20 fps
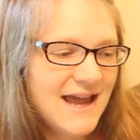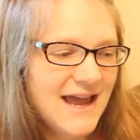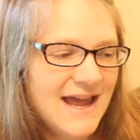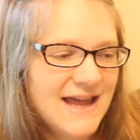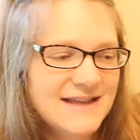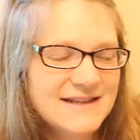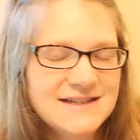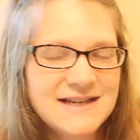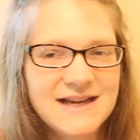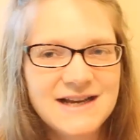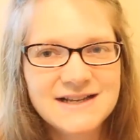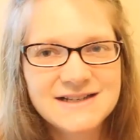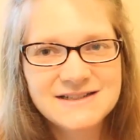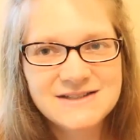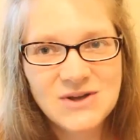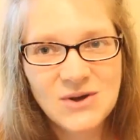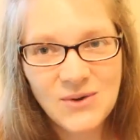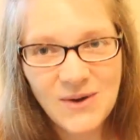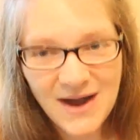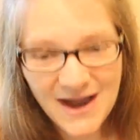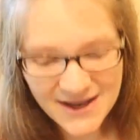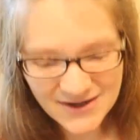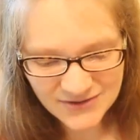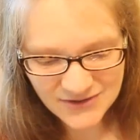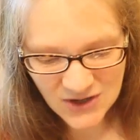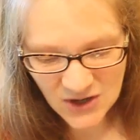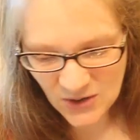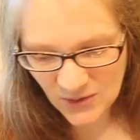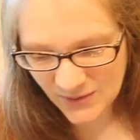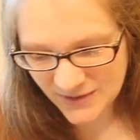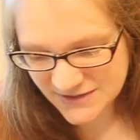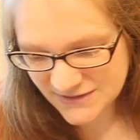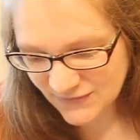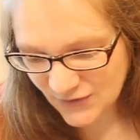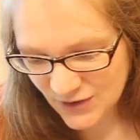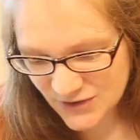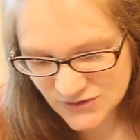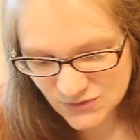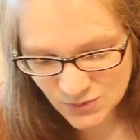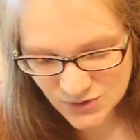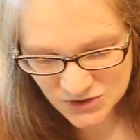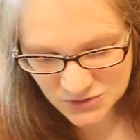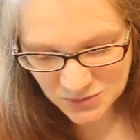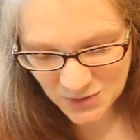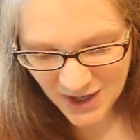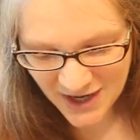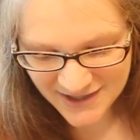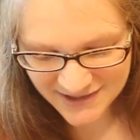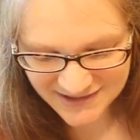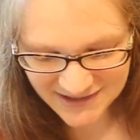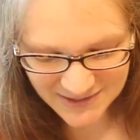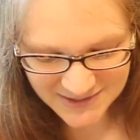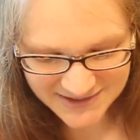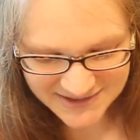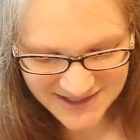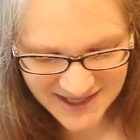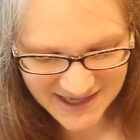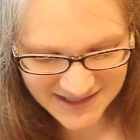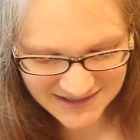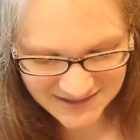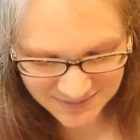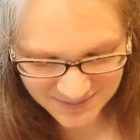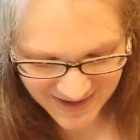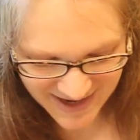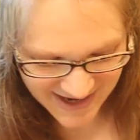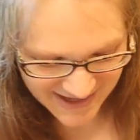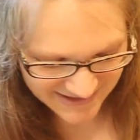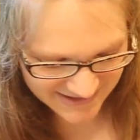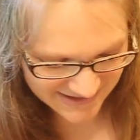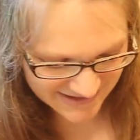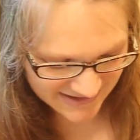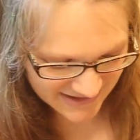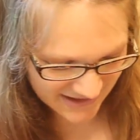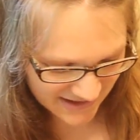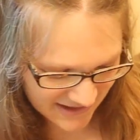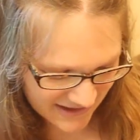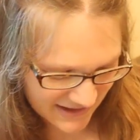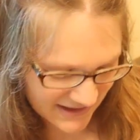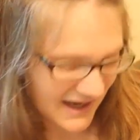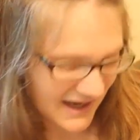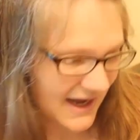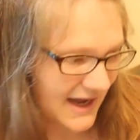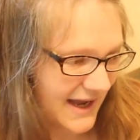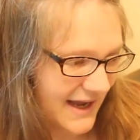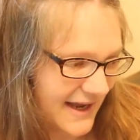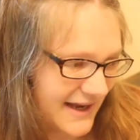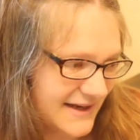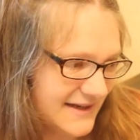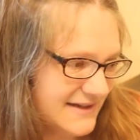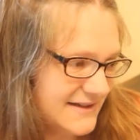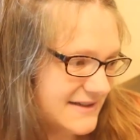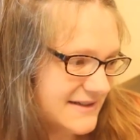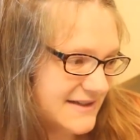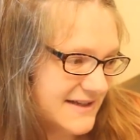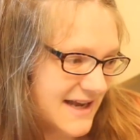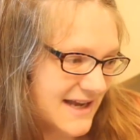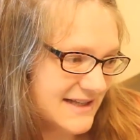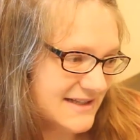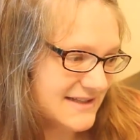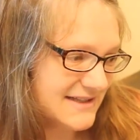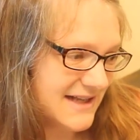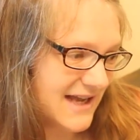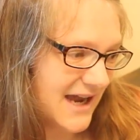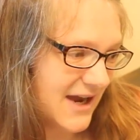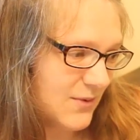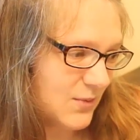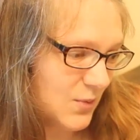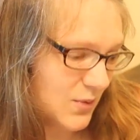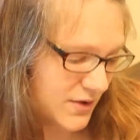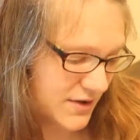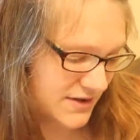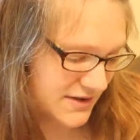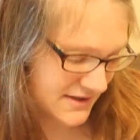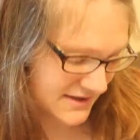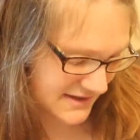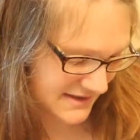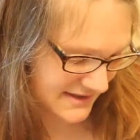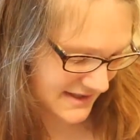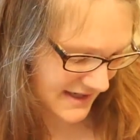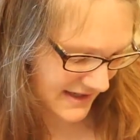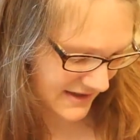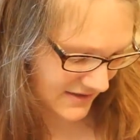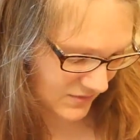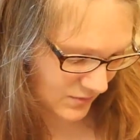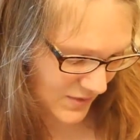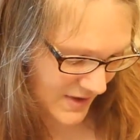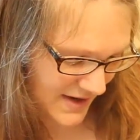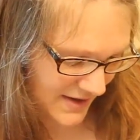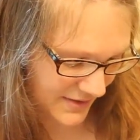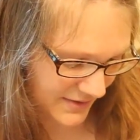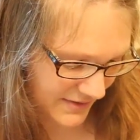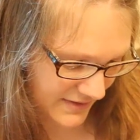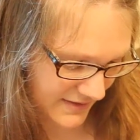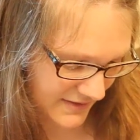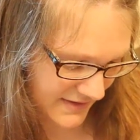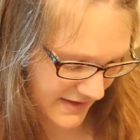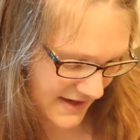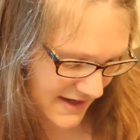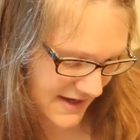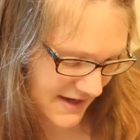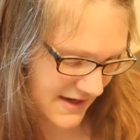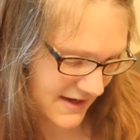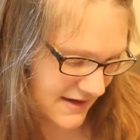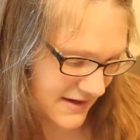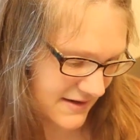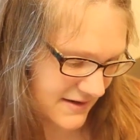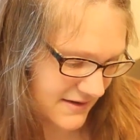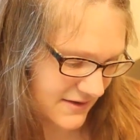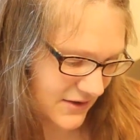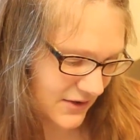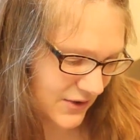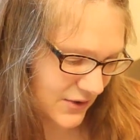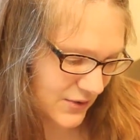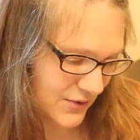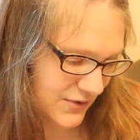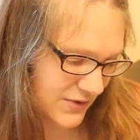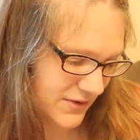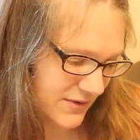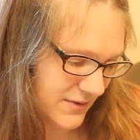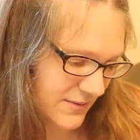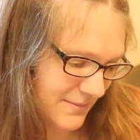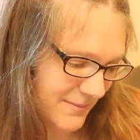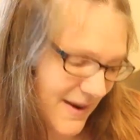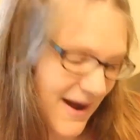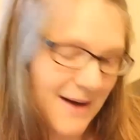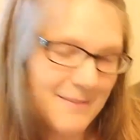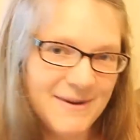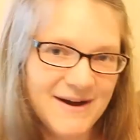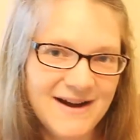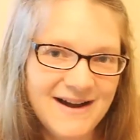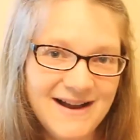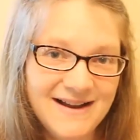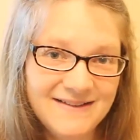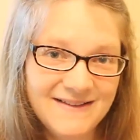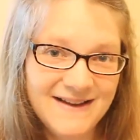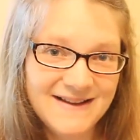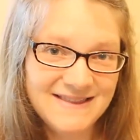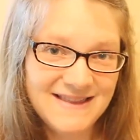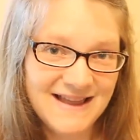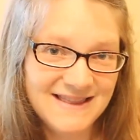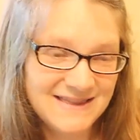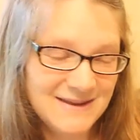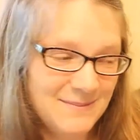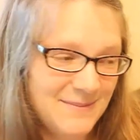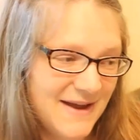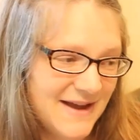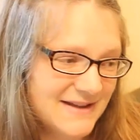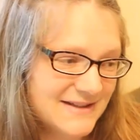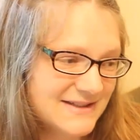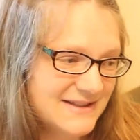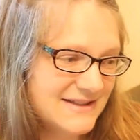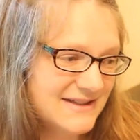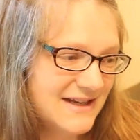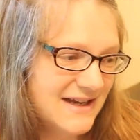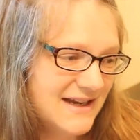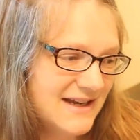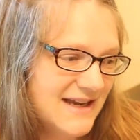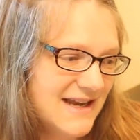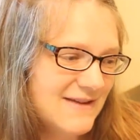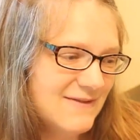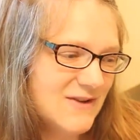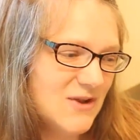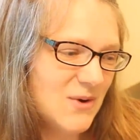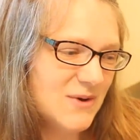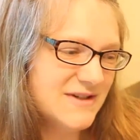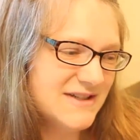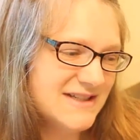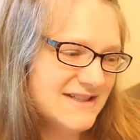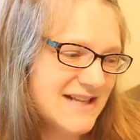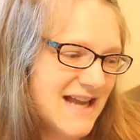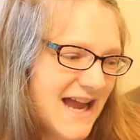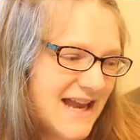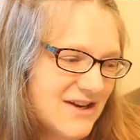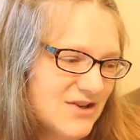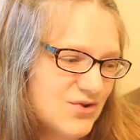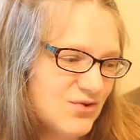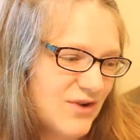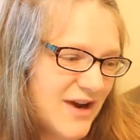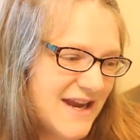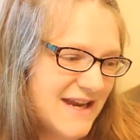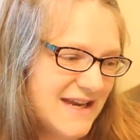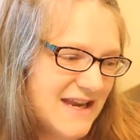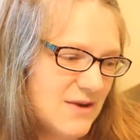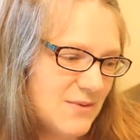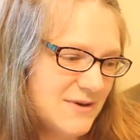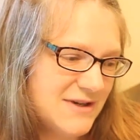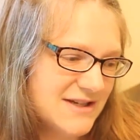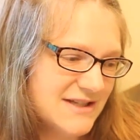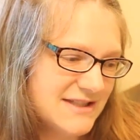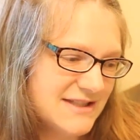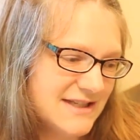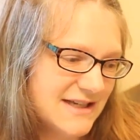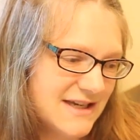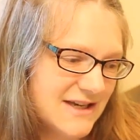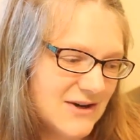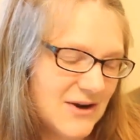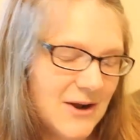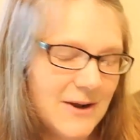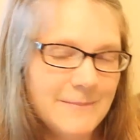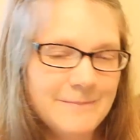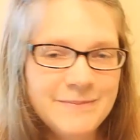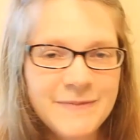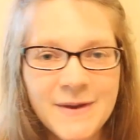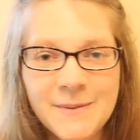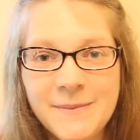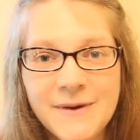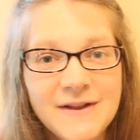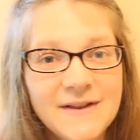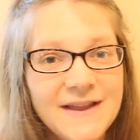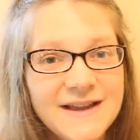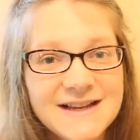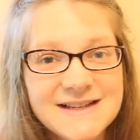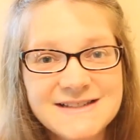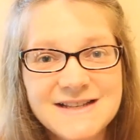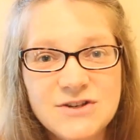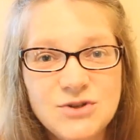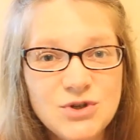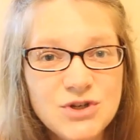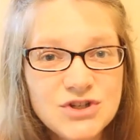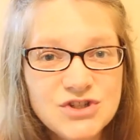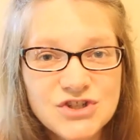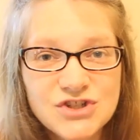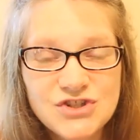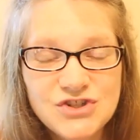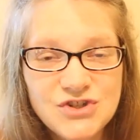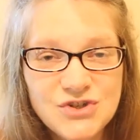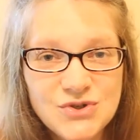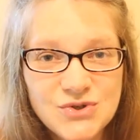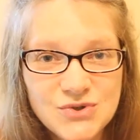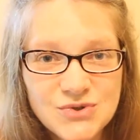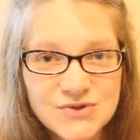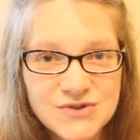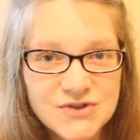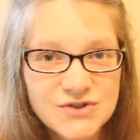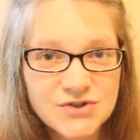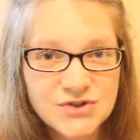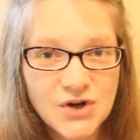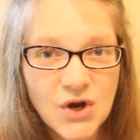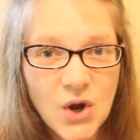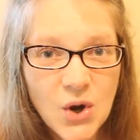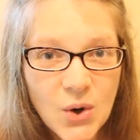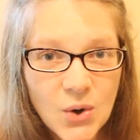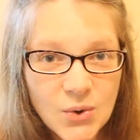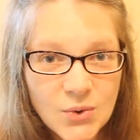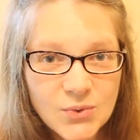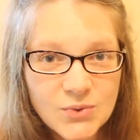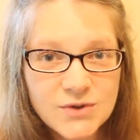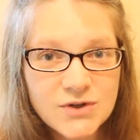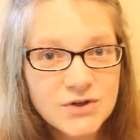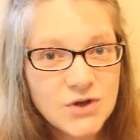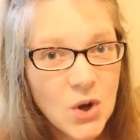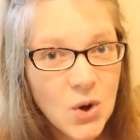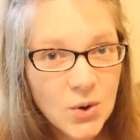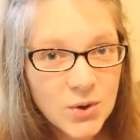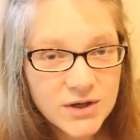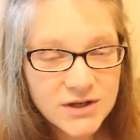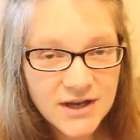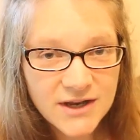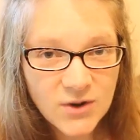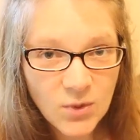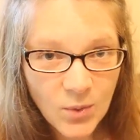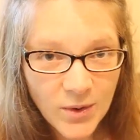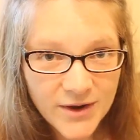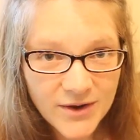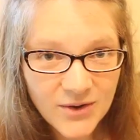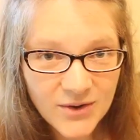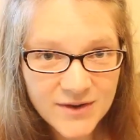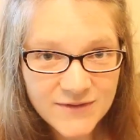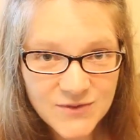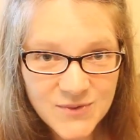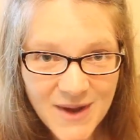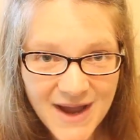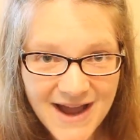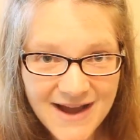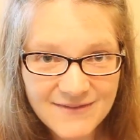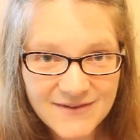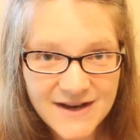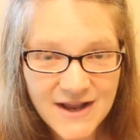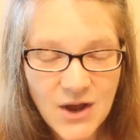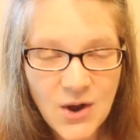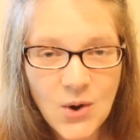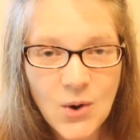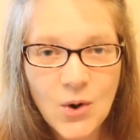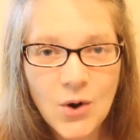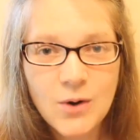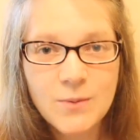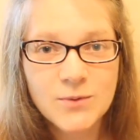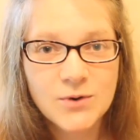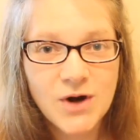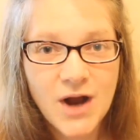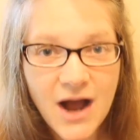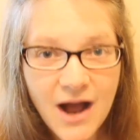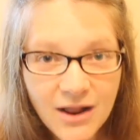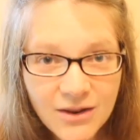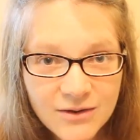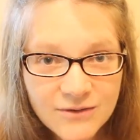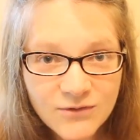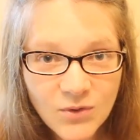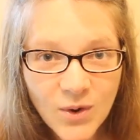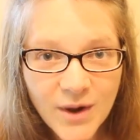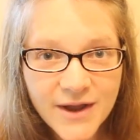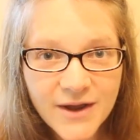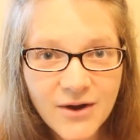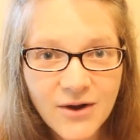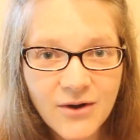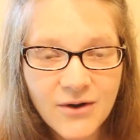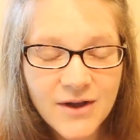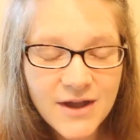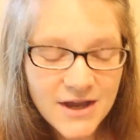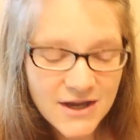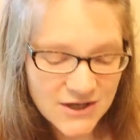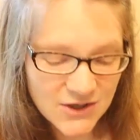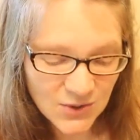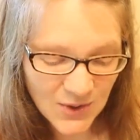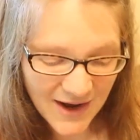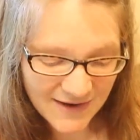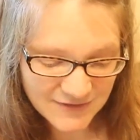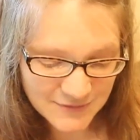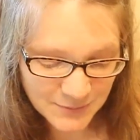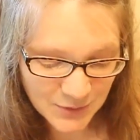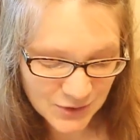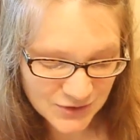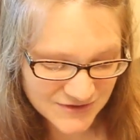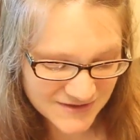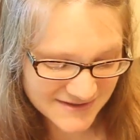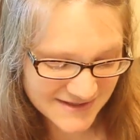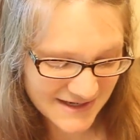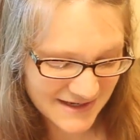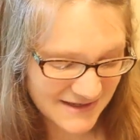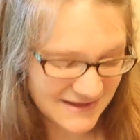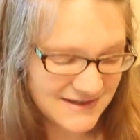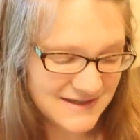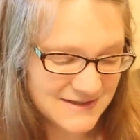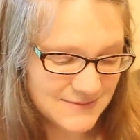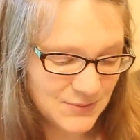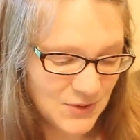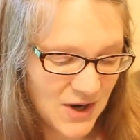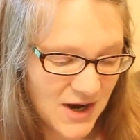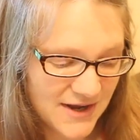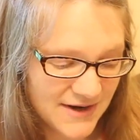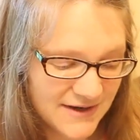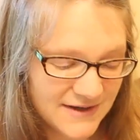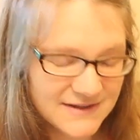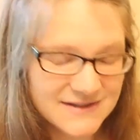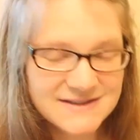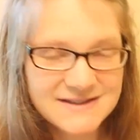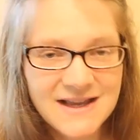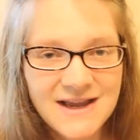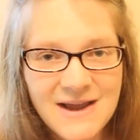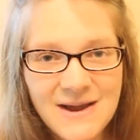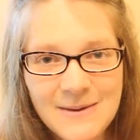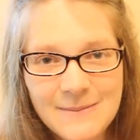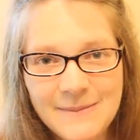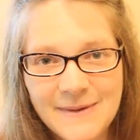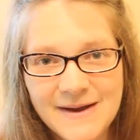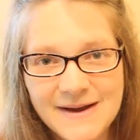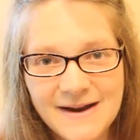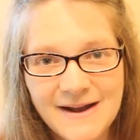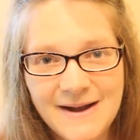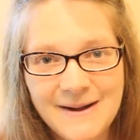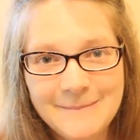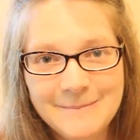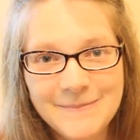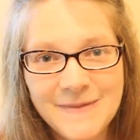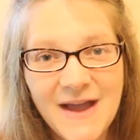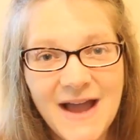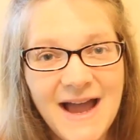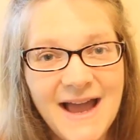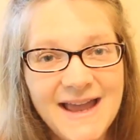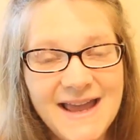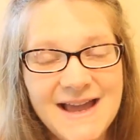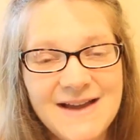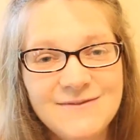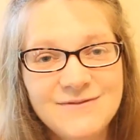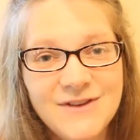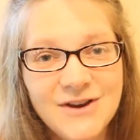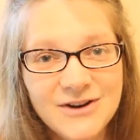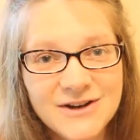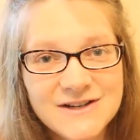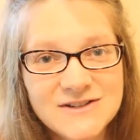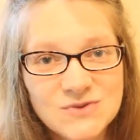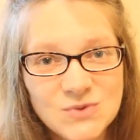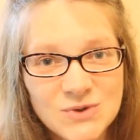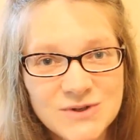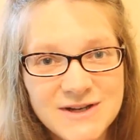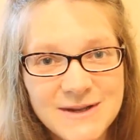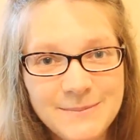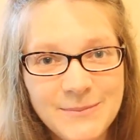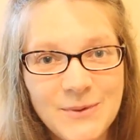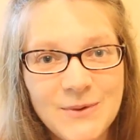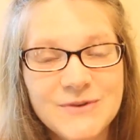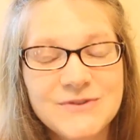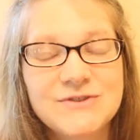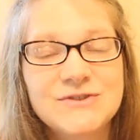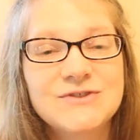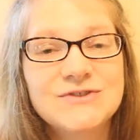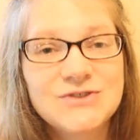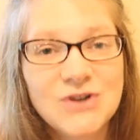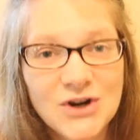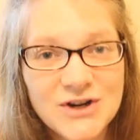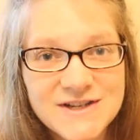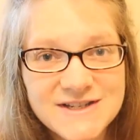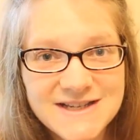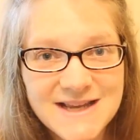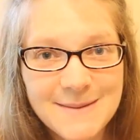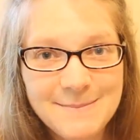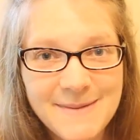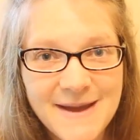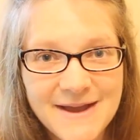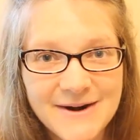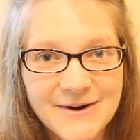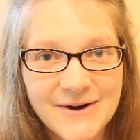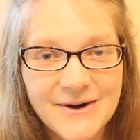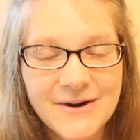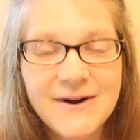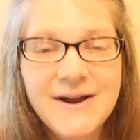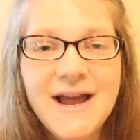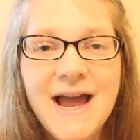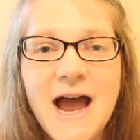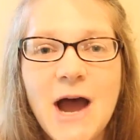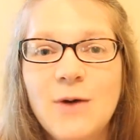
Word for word: And so I don't know, as far as which product I would say is best, I guess I would stick with the Earth Mama. I like that the best, even though it is kind of grainy when you stick it on. But like I said, you can just use your own coconut oil if you have it at home, or olive oil. You don't have to purchase any of these products. But I have very sore nipples. They're starting to get better.